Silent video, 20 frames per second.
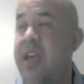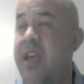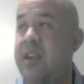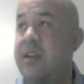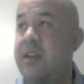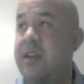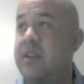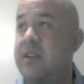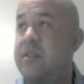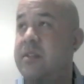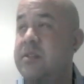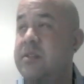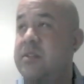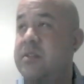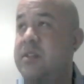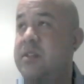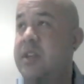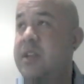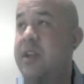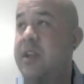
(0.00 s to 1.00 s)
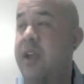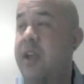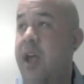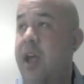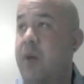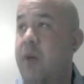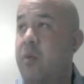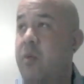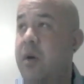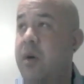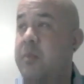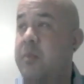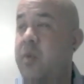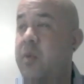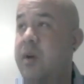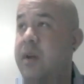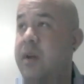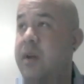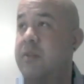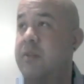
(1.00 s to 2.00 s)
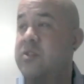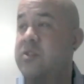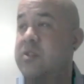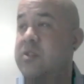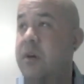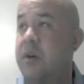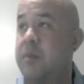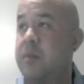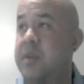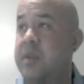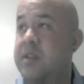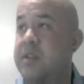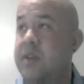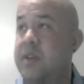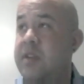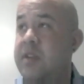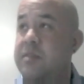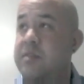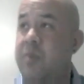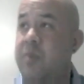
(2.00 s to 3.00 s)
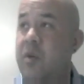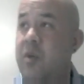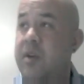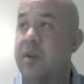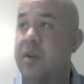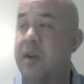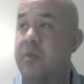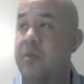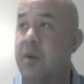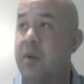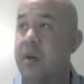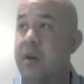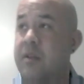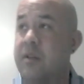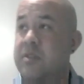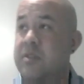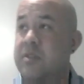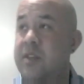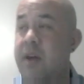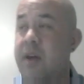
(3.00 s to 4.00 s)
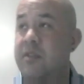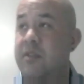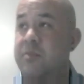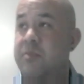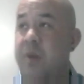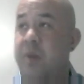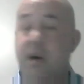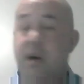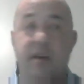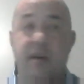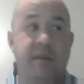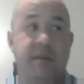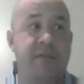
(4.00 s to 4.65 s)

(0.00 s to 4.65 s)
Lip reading: is. At one point I was told because I spoke on Reuters that I was part of